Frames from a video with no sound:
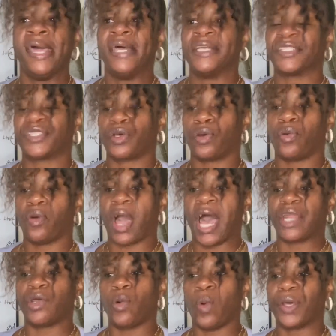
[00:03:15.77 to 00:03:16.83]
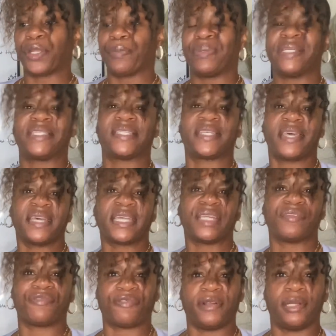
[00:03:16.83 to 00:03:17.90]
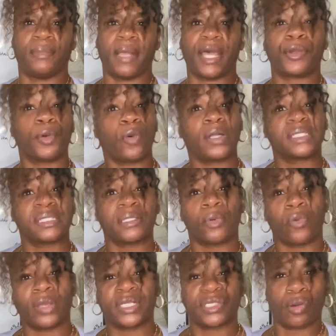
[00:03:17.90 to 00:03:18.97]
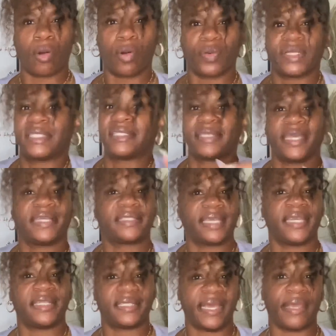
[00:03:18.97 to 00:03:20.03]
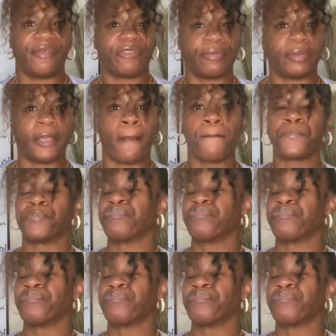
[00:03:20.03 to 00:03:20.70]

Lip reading: So I don't want to be taken from. I don't want someone to always take from me.